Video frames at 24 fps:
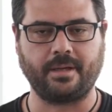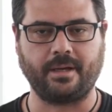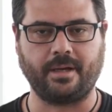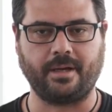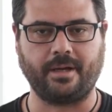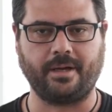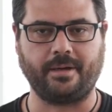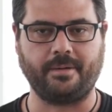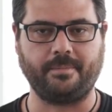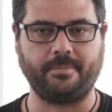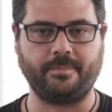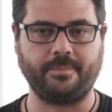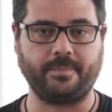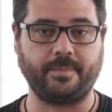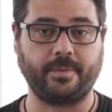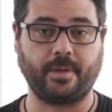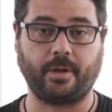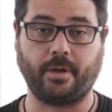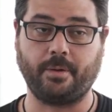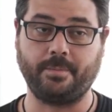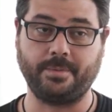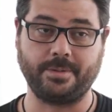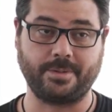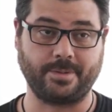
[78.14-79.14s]
um,
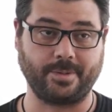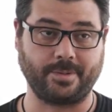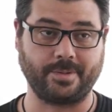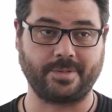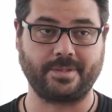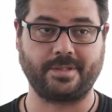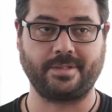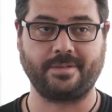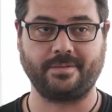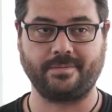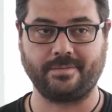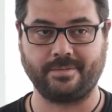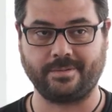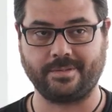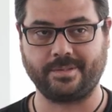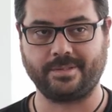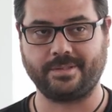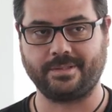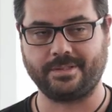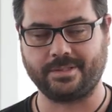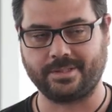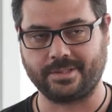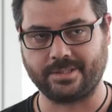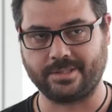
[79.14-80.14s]
open source
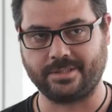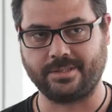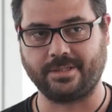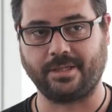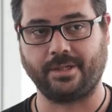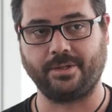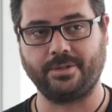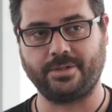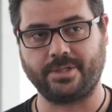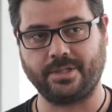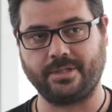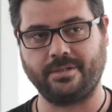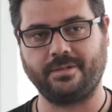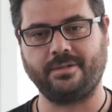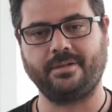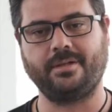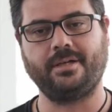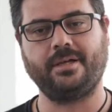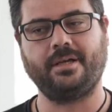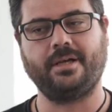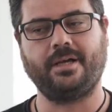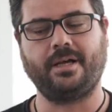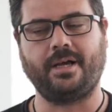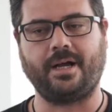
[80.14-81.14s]
solution
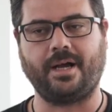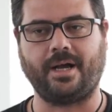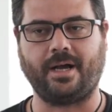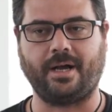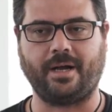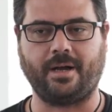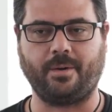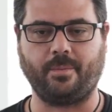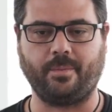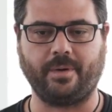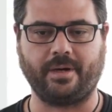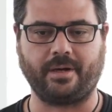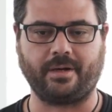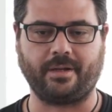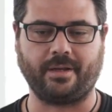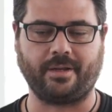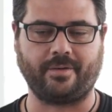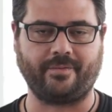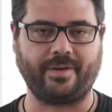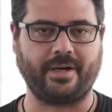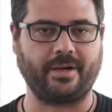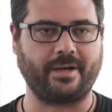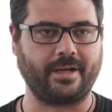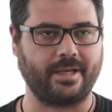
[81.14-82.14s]
uh, where a lot
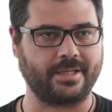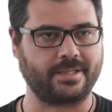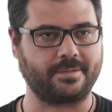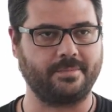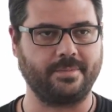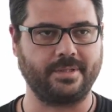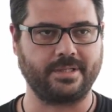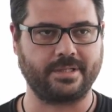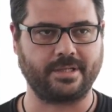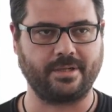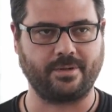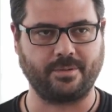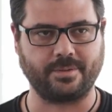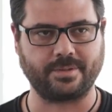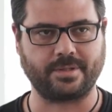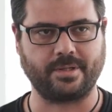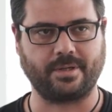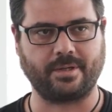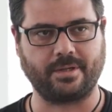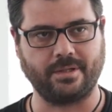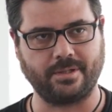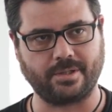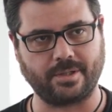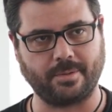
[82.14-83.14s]
of our customers can
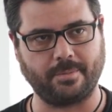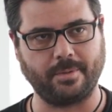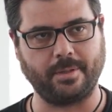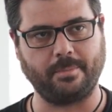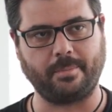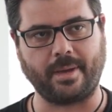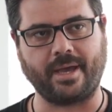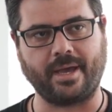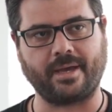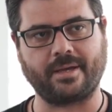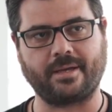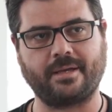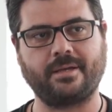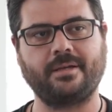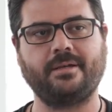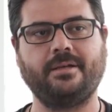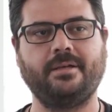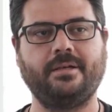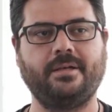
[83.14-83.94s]
also contribute back